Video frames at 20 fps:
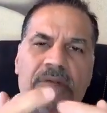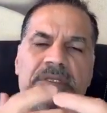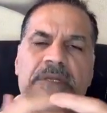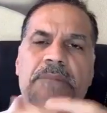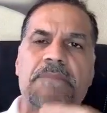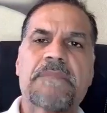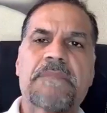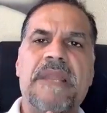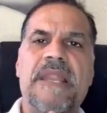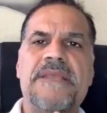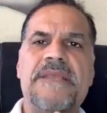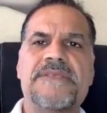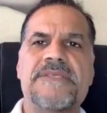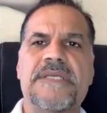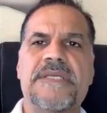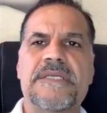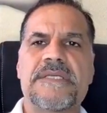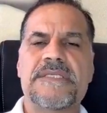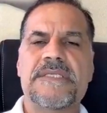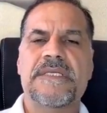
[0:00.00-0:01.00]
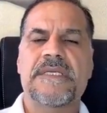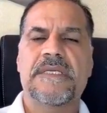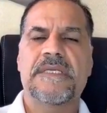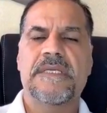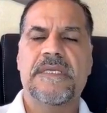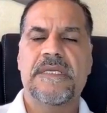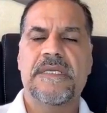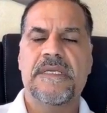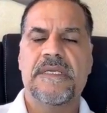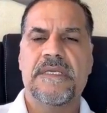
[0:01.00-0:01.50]
the blessings
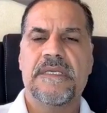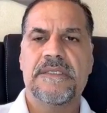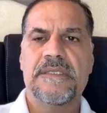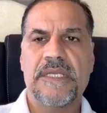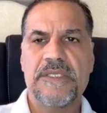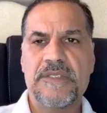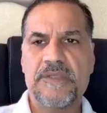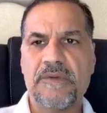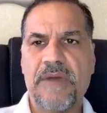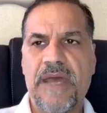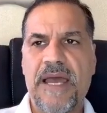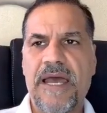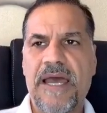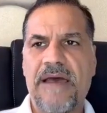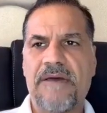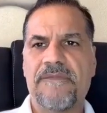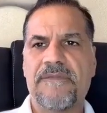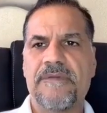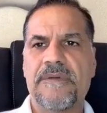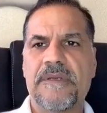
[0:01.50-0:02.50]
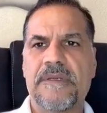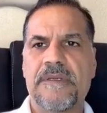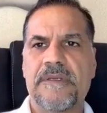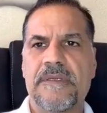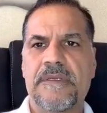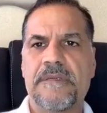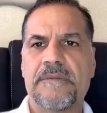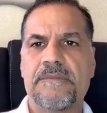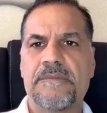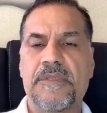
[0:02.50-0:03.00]
that you have,
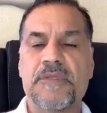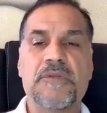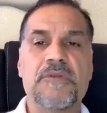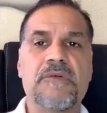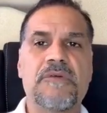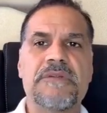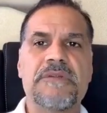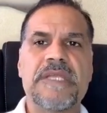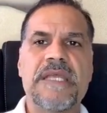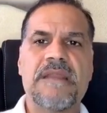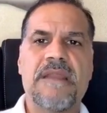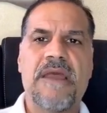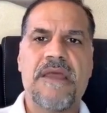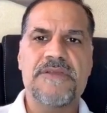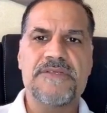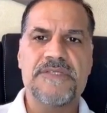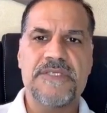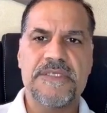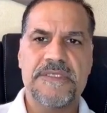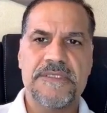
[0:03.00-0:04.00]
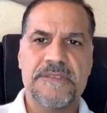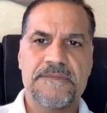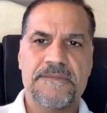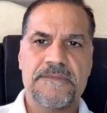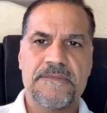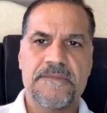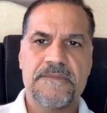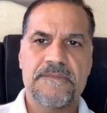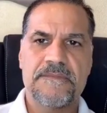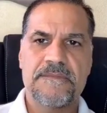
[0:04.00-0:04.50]
but you don't realize it.
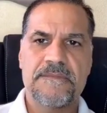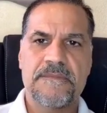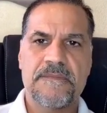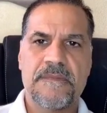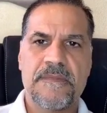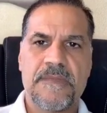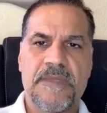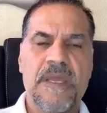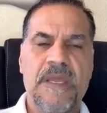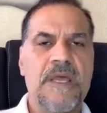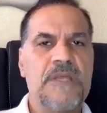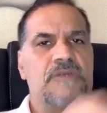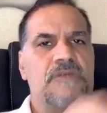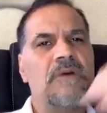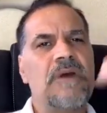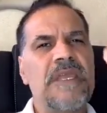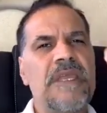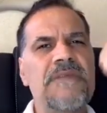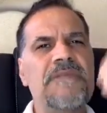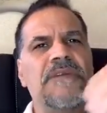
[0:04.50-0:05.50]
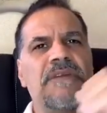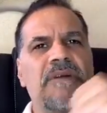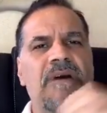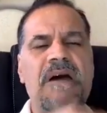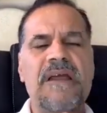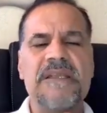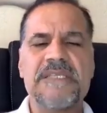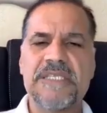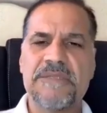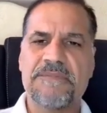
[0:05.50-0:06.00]
So if you
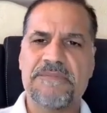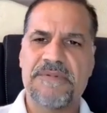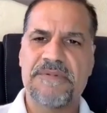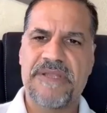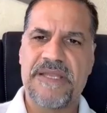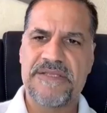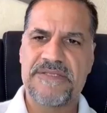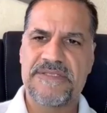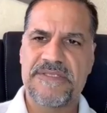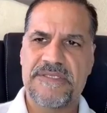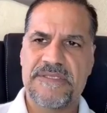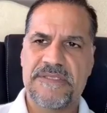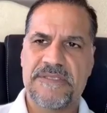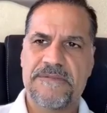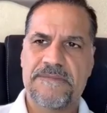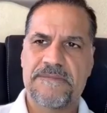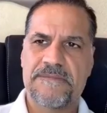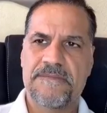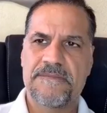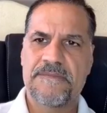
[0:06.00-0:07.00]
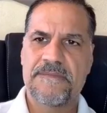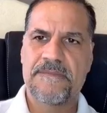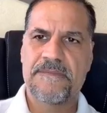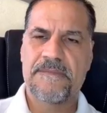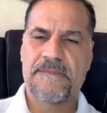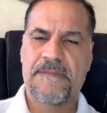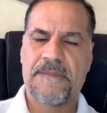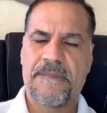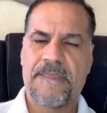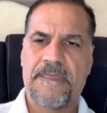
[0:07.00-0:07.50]
are depressed,
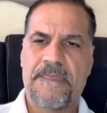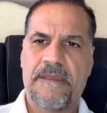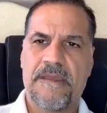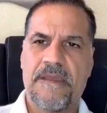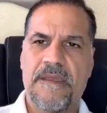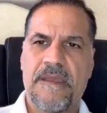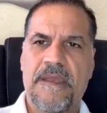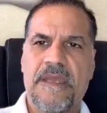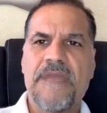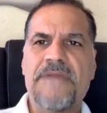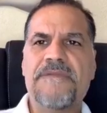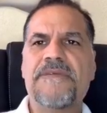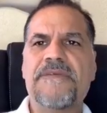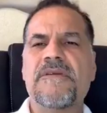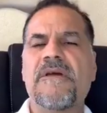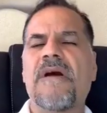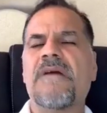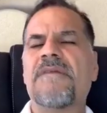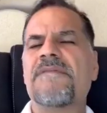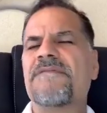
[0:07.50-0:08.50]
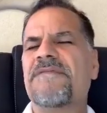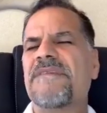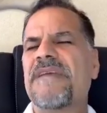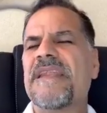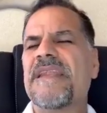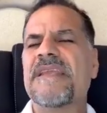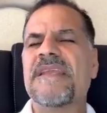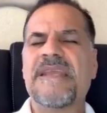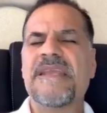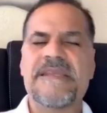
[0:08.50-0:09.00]
if you are
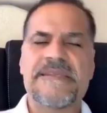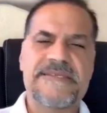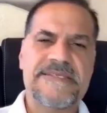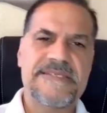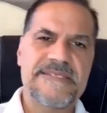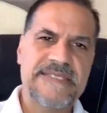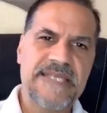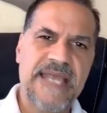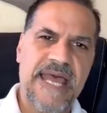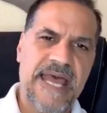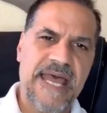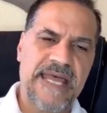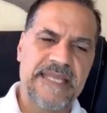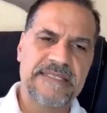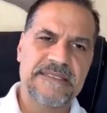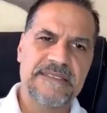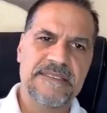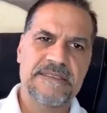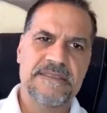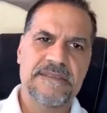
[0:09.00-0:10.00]
feeling sad,